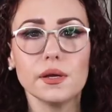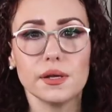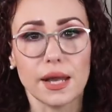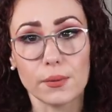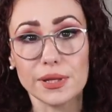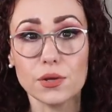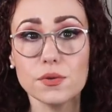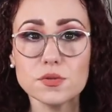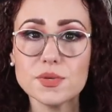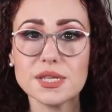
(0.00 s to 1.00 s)
Now, when
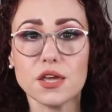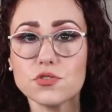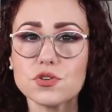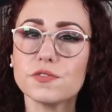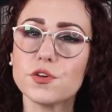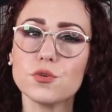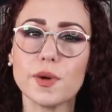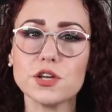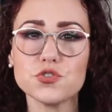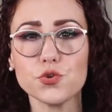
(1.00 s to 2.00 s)
Lewis was interviewed
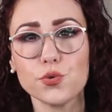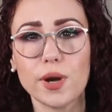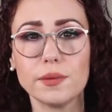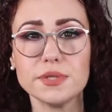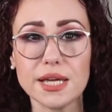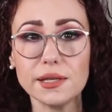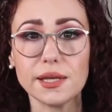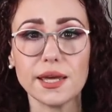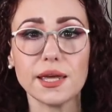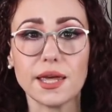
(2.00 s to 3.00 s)
by True Crime
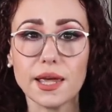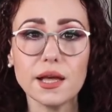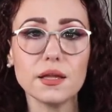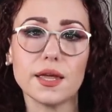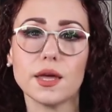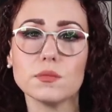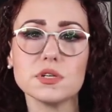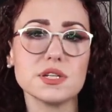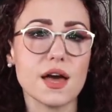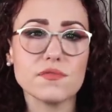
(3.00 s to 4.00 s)
Daily, he claimed
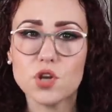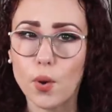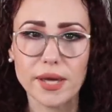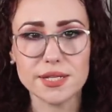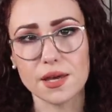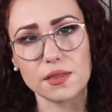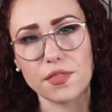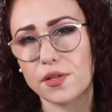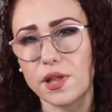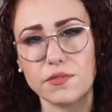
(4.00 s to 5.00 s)
to have no idea that
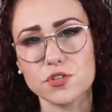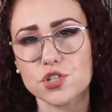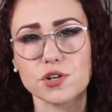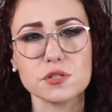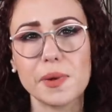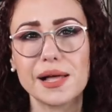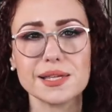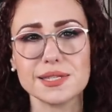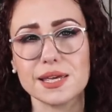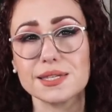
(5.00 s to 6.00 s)
the life insurance
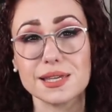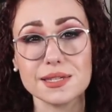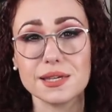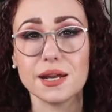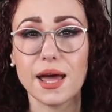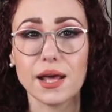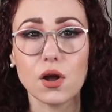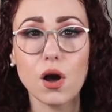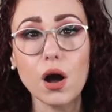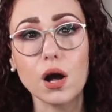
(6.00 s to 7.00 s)
policy existed at
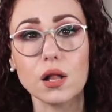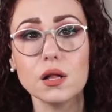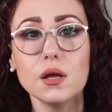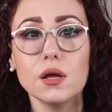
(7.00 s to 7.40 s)
all.